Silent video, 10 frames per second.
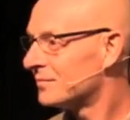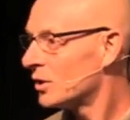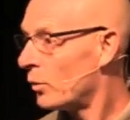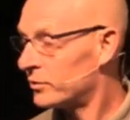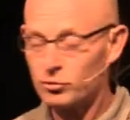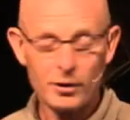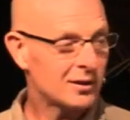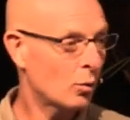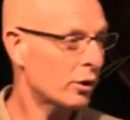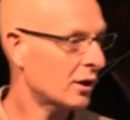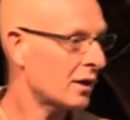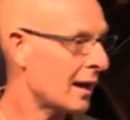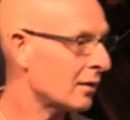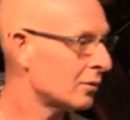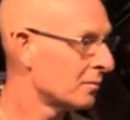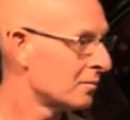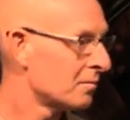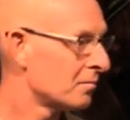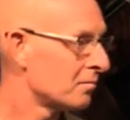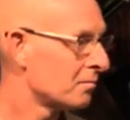who wasn't trying to work an angle.
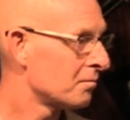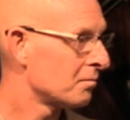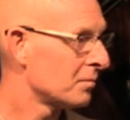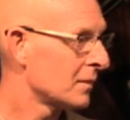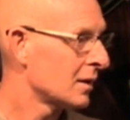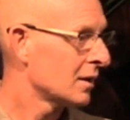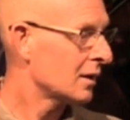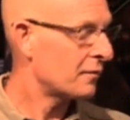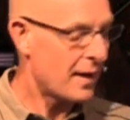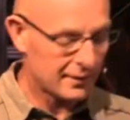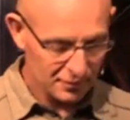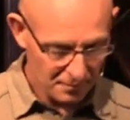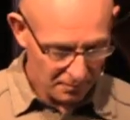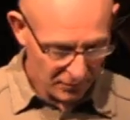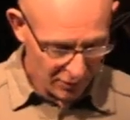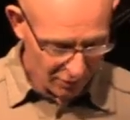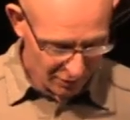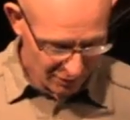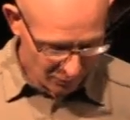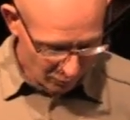In fact,
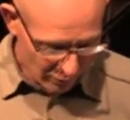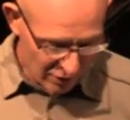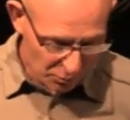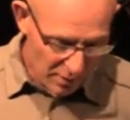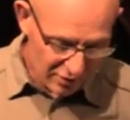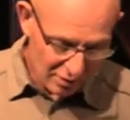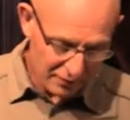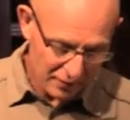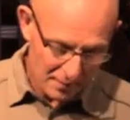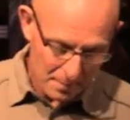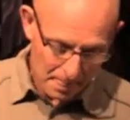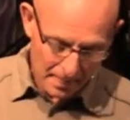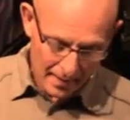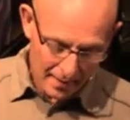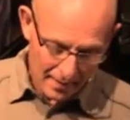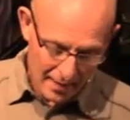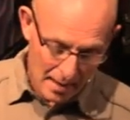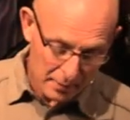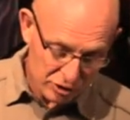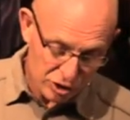when he speaks of how
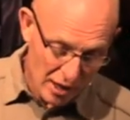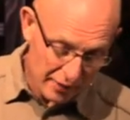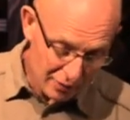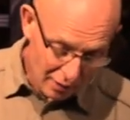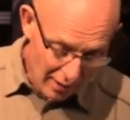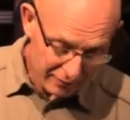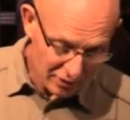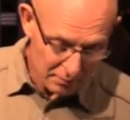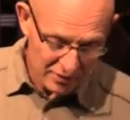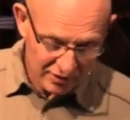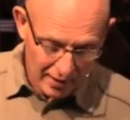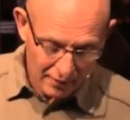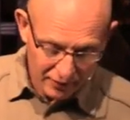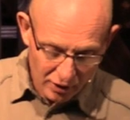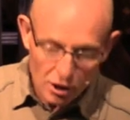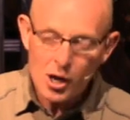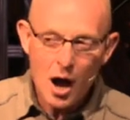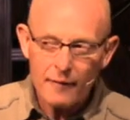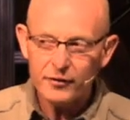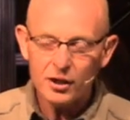much Jonathan loved him, this kind of
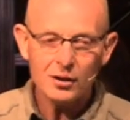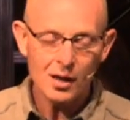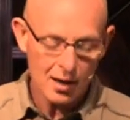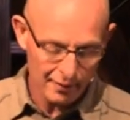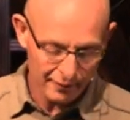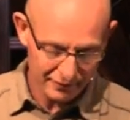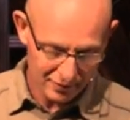covenant love,